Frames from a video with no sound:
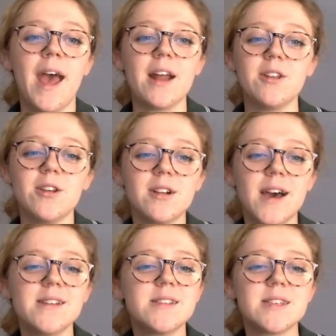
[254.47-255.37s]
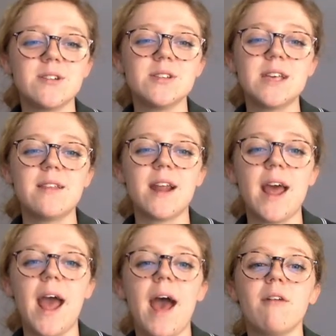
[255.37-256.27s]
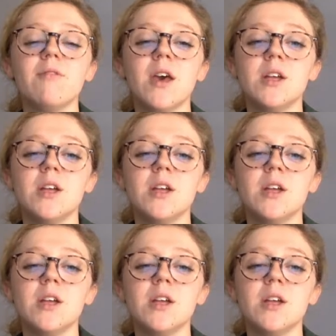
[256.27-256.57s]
and utilize the skill set that I have